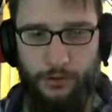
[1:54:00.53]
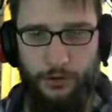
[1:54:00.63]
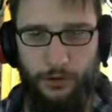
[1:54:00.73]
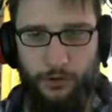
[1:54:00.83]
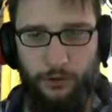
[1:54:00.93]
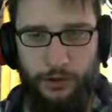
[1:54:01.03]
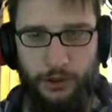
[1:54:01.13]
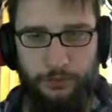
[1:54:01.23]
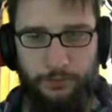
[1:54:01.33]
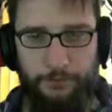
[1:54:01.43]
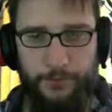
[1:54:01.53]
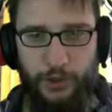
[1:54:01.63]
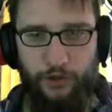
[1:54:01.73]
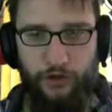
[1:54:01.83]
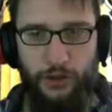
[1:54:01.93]
Holy
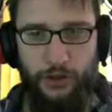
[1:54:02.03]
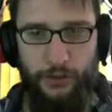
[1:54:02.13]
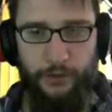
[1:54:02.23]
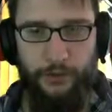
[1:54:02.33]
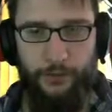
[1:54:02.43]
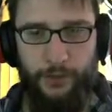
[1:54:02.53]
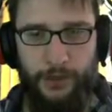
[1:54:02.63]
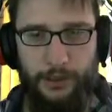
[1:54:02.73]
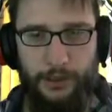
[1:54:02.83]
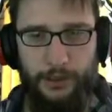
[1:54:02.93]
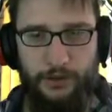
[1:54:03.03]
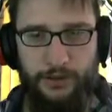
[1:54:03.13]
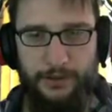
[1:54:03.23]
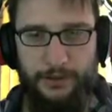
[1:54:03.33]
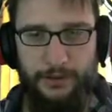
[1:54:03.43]
Jesus, why can't I just
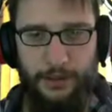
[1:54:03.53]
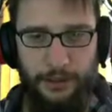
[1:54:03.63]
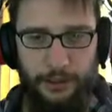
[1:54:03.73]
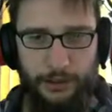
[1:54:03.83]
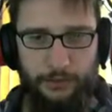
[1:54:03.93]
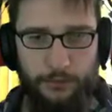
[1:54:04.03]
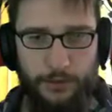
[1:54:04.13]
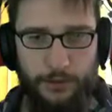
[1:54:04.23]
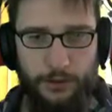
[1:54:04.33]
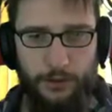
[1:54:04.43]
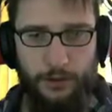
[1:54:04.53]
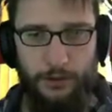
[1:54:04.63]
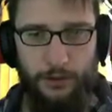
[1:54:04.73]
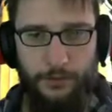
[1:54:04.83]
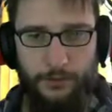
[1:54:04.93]
kill him?
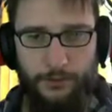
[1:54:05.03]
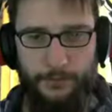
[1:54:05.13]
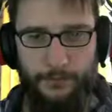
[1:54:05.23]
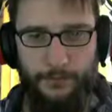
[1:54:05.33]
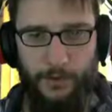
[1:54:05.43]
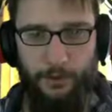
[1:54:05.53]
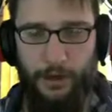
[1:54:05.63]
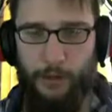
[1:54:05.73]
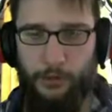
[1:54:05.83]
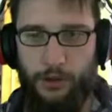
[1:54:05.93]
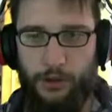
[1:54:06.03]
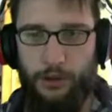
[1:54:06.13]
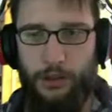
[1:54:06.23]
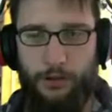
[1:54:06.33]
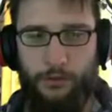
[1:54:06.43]
Well, I'm
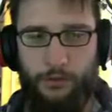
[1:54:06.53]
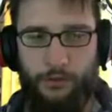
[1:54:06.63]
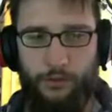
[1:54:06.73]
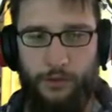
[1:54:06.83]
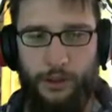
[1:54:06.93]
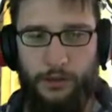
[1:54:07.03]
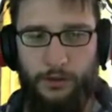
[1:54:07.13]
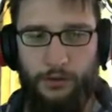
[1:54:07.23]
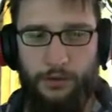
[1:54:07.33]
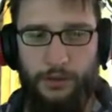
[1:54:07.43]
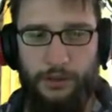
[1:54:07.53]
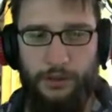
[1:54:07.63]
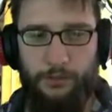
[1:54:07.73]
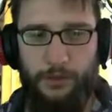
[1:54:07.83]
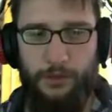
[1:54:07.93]
hitting quite good, but
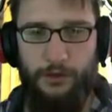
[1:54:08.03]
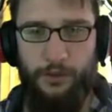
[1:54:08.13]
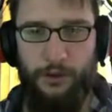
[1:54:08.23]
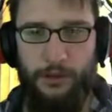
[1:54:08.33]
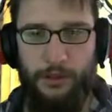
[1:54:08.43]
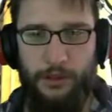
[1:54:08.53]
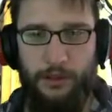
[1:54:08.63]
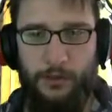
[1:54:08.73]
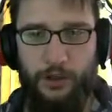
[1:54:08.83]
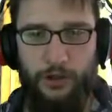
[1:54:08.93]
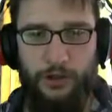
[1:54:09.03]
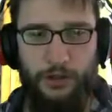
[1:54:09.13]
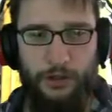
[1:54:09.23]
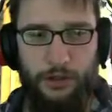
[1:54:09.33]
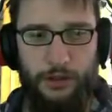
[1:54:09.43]
I'm not doing any damage.
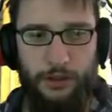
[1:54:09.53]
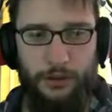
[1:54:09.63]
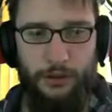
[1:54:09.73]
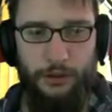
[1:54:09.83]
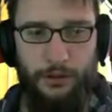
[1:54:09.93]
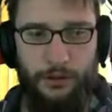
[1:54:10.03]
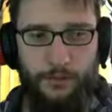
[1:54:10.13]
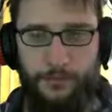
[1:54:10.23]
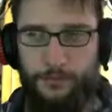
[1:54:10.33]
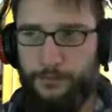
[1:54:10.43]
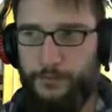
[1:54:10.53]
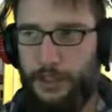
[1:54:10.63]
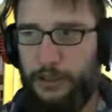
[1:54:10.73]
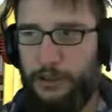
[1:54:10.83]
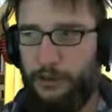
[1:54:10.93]
You in.
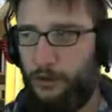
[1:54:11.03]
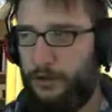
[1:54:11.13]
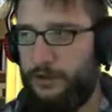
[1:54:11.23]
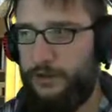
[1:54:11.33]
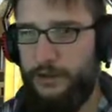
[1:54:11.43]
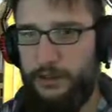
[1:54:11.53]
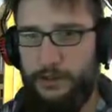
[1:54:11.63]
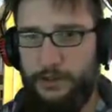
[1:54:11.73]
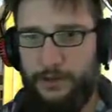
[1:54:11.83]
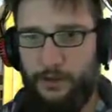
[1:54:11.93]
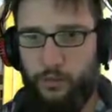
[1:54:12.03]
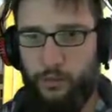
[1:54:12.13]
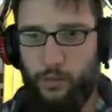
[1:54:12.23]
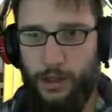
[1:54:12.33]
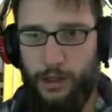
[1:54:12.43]
And you will see in a second
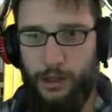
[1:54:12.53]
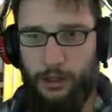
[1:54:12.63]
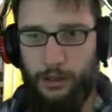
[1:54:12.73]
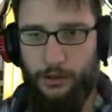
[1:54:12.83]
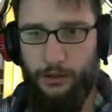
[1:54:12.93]
why.